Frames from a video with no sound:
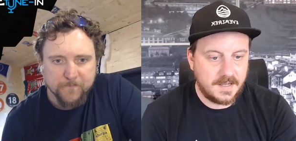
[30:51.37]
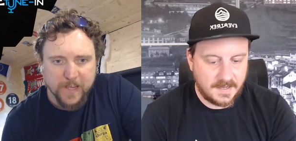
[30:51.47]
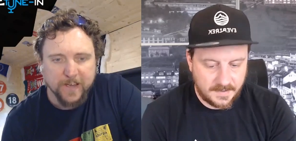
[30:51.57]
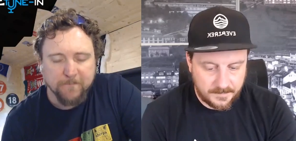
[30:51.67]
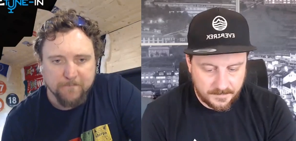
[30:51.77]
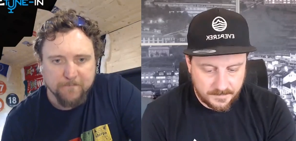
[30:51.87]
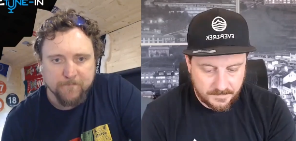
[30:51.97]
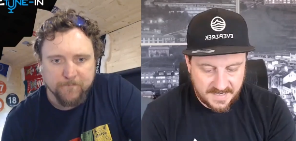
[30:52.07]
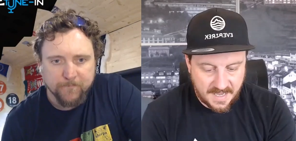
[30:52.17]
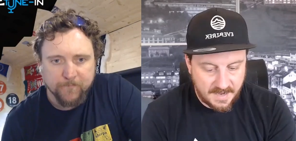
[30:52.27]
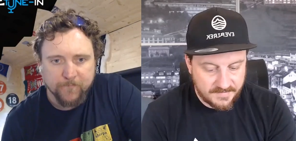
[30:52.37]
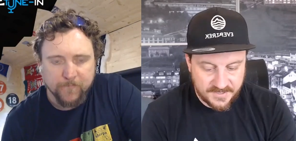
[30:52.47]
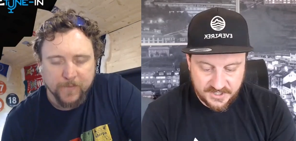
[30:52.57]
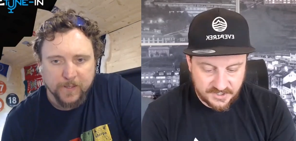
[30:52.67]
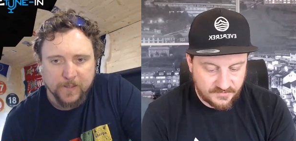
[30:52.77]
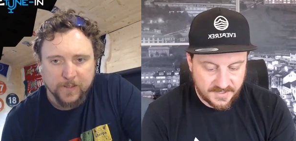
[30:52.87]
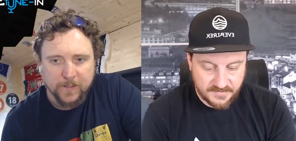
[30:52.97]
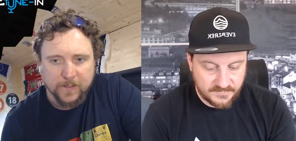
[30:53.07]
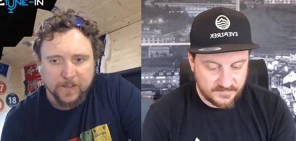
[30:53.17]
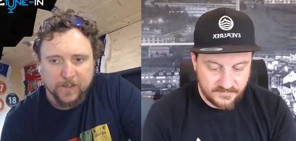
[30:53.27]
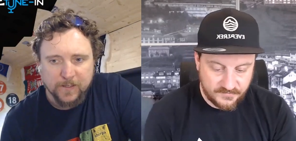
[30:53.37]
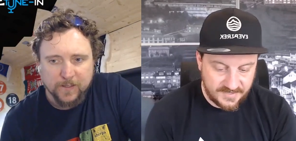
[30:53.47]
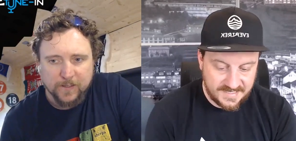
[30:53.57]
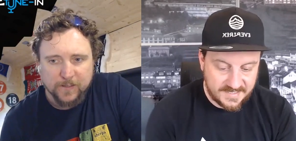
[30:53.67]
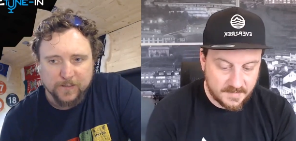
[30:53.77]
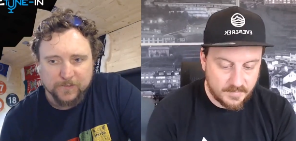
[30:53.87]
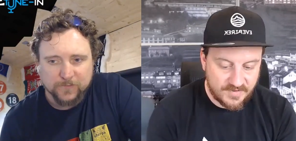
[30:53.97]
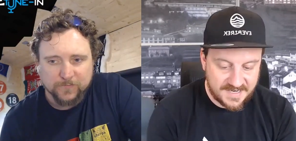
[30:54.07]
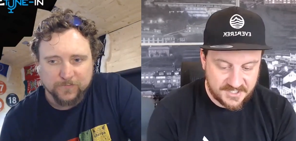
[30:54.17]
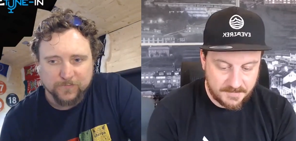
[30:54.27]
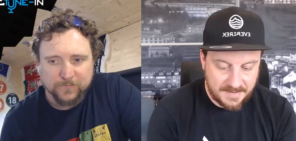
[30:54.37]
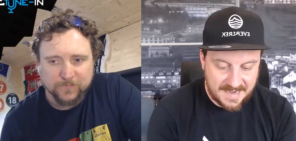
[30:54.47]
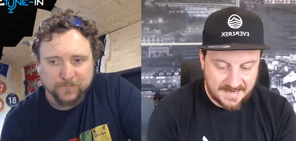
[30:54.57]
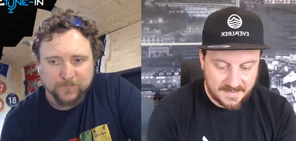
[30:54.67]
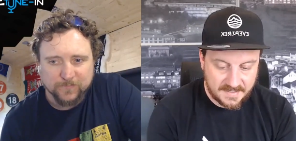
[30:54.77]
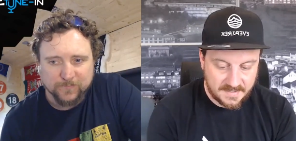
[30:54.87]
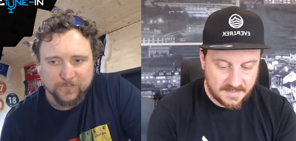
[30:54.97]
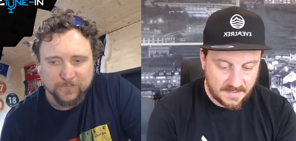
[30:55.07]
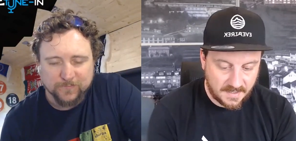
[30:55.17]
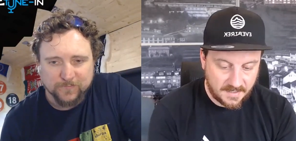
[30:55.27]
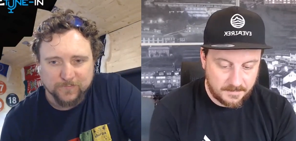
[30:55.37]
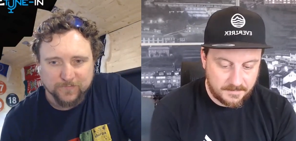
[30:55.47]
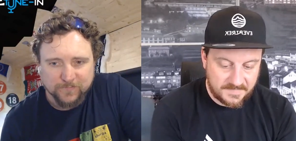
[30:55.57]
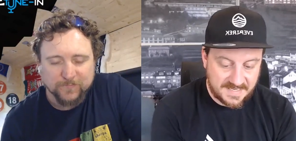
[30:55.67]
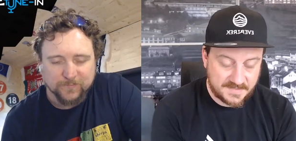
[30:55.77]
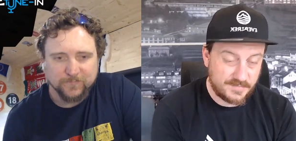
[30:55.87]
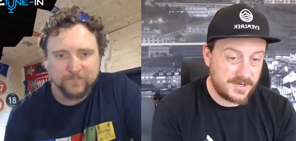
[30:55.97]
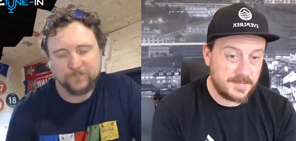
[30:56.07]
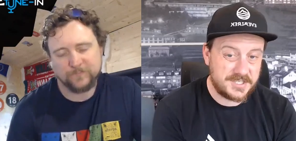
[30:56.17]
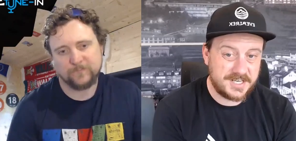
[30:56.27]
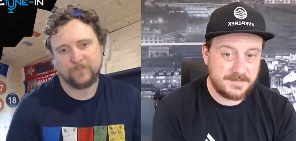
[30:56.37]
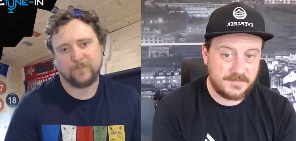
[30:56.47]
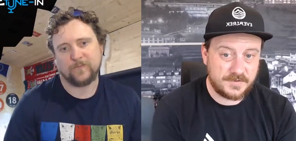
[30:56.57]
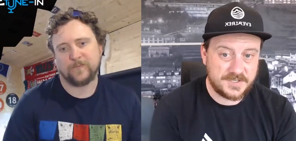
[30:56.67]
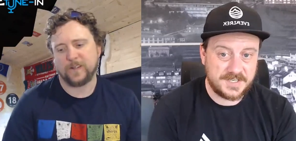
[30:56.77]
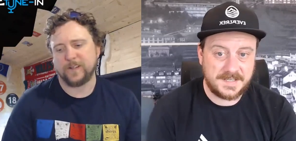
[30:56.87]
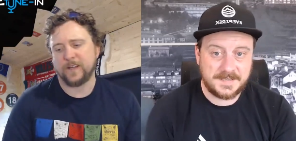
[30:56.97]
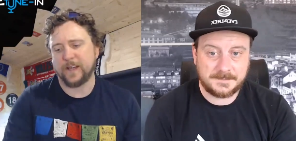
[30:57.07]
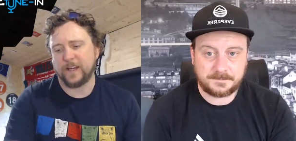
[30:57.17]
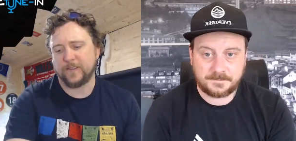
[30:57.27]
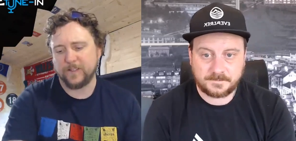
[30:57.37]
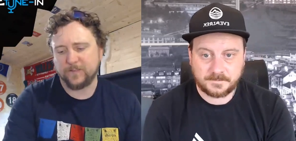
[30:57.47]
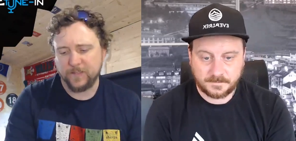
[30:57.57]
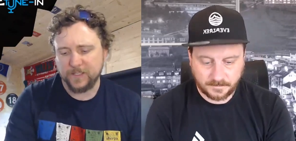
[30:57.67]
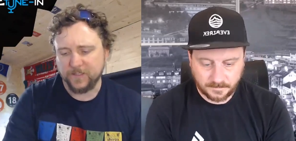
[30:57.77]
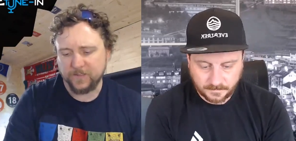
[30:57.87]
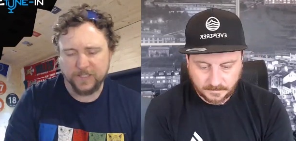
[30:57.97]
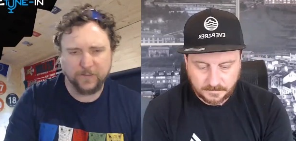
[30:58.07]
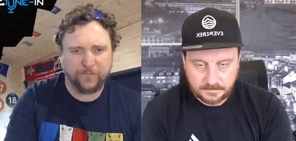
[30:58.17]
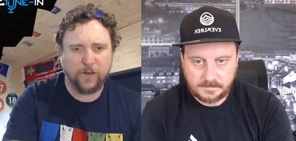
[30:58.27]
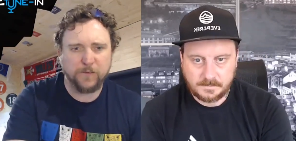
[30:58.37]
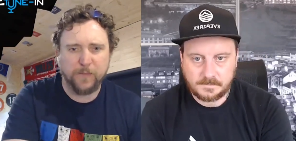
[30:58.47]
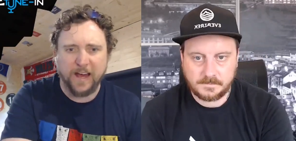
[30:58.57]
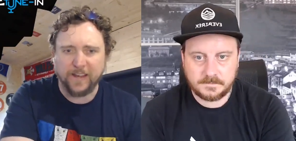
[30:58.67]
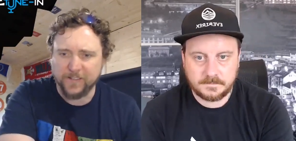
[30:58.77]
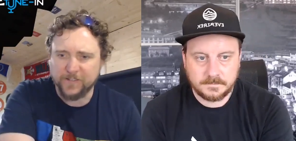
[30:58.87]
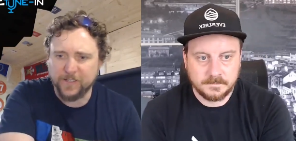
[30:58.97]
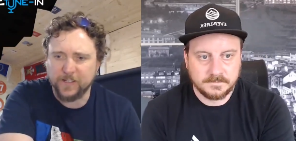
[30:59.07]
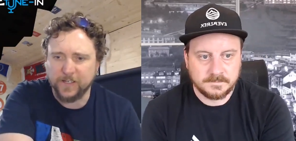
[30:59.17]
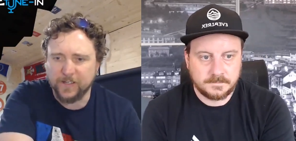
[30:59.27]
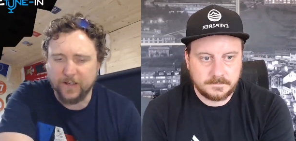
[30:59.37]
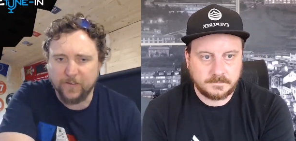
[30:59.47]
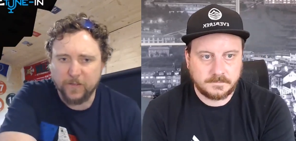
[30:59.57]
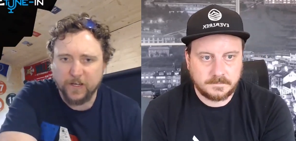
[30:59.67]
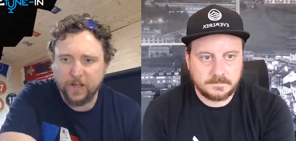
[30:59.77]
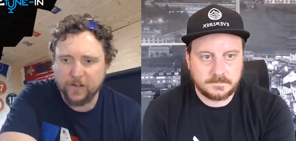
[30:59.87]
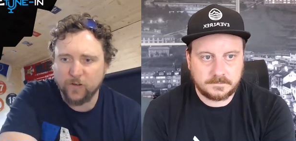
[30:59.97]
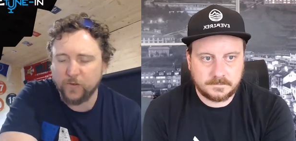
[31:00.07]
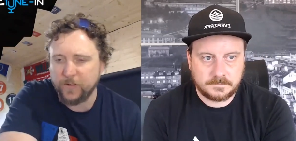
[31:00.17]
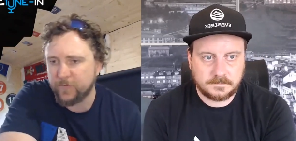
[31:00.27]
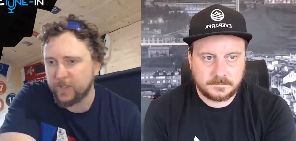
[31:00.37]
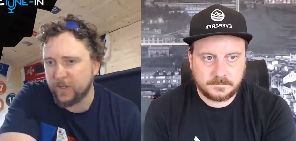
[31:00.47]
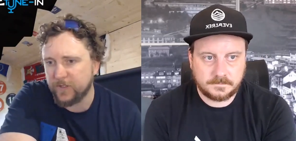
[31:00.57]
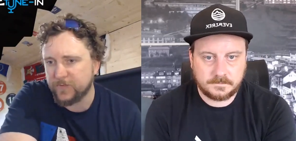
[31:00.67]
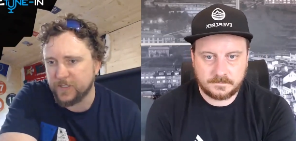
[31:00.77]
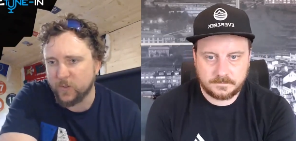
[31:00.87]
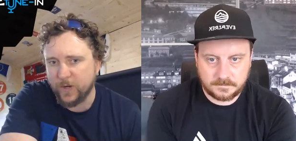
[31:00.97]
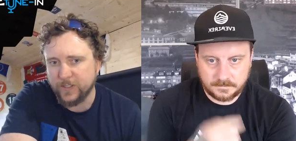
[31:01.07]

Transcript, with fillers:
Speaker 1: Um, yeah. But yeah, other than just trying to really compress your bag, um, that's pretty much it, unfortunately.
Speaker 2: Yeah, there's a there's a fine balance, isn't there, Dave? I mean, I know we've you know this, this